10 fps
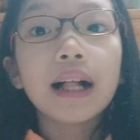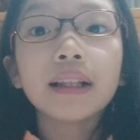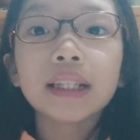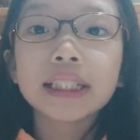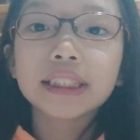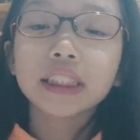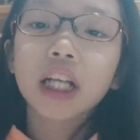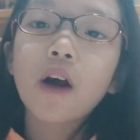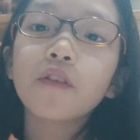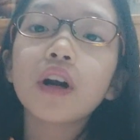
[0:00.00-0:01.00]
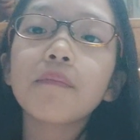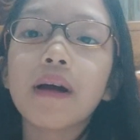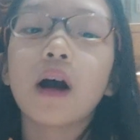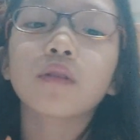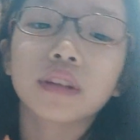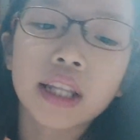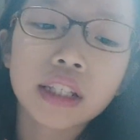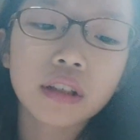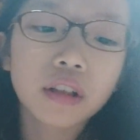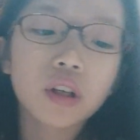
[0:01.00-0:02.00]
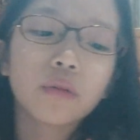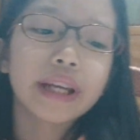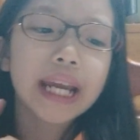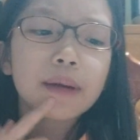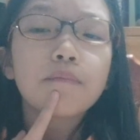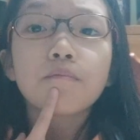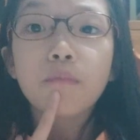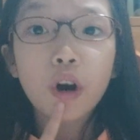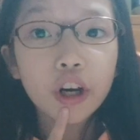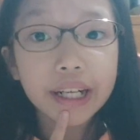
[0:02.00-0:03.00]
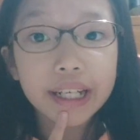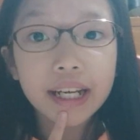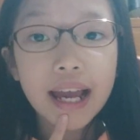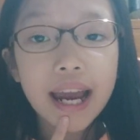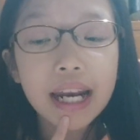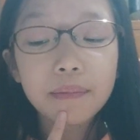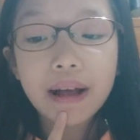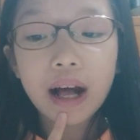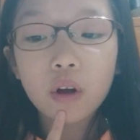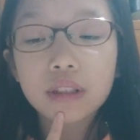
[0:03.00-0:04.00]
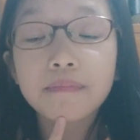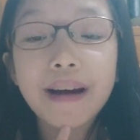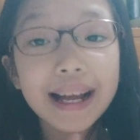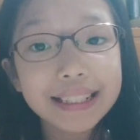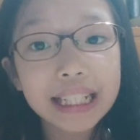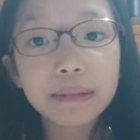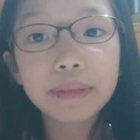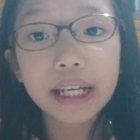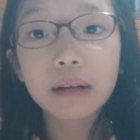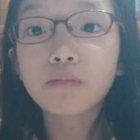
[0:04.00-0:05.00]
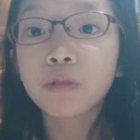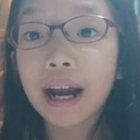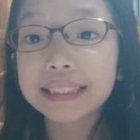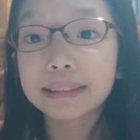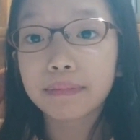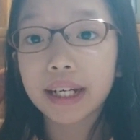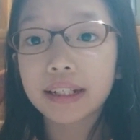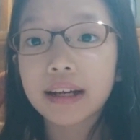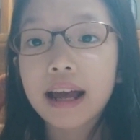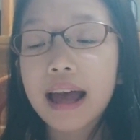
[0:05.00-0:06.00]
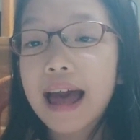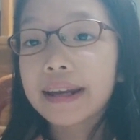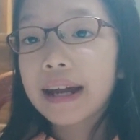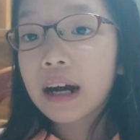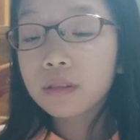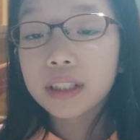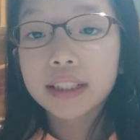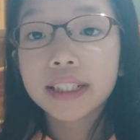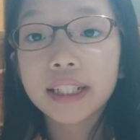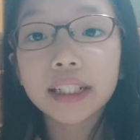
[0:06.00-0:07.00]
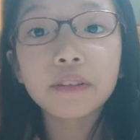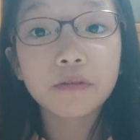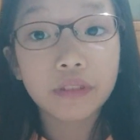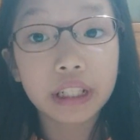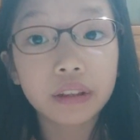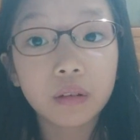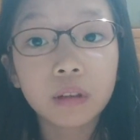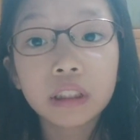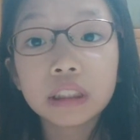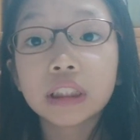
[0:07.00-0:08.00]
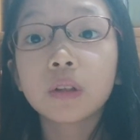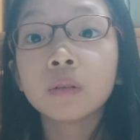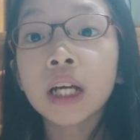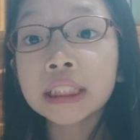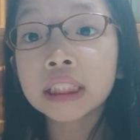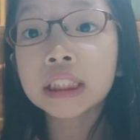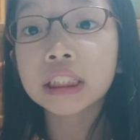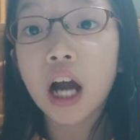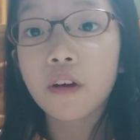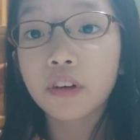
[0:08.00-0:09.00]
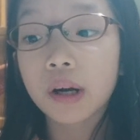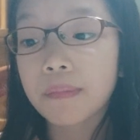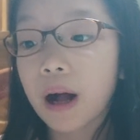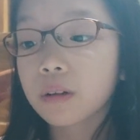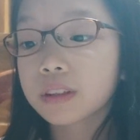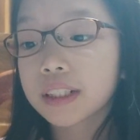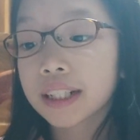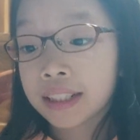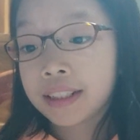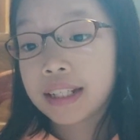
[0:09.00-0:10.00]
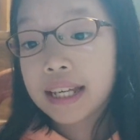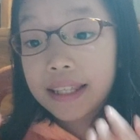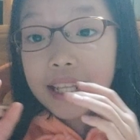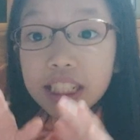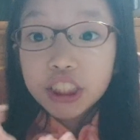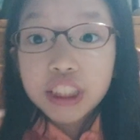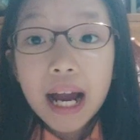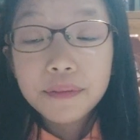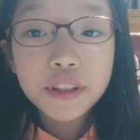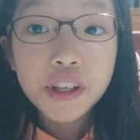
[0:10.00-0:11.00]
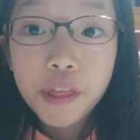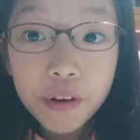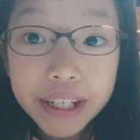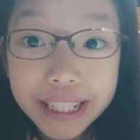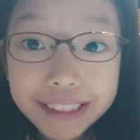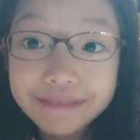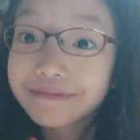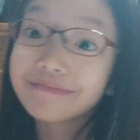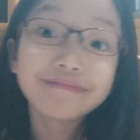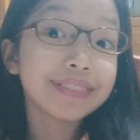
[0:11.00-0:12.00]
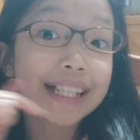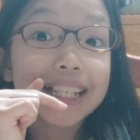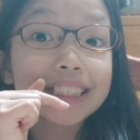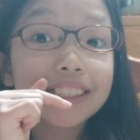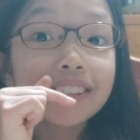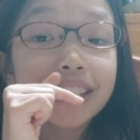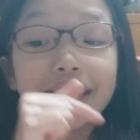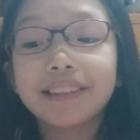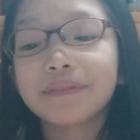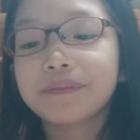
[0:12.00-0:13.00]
Let's discover about this girl named Marty and about Mattie being a bridesmaid and how did Tilly feel. So let's discover about it in this chapter 3. Let's get started.